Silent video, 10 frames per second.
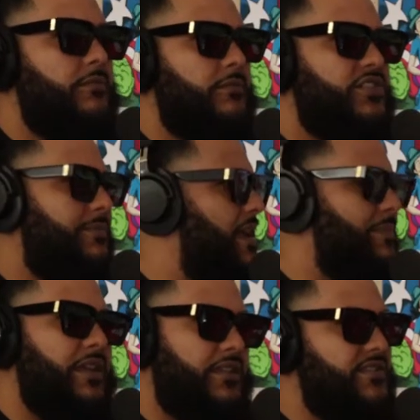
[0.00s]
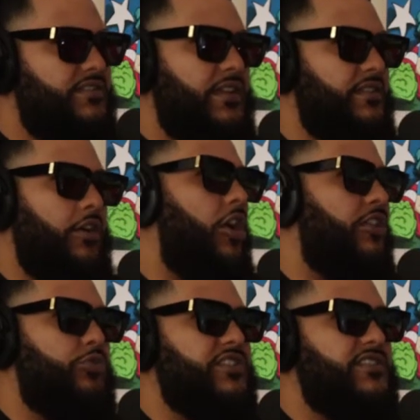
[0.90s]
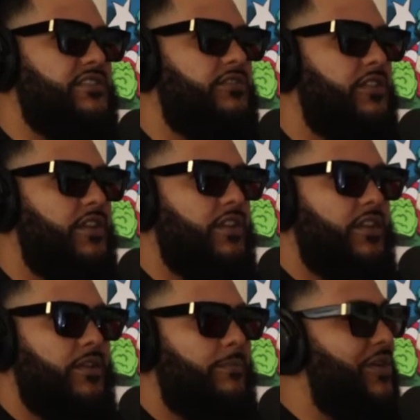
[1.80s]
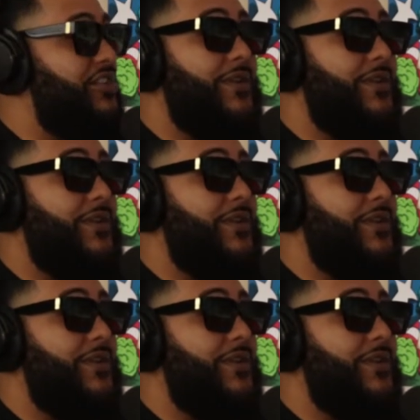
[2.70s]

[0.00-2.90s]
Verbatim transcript: She might be in in Hollywood still, but mm.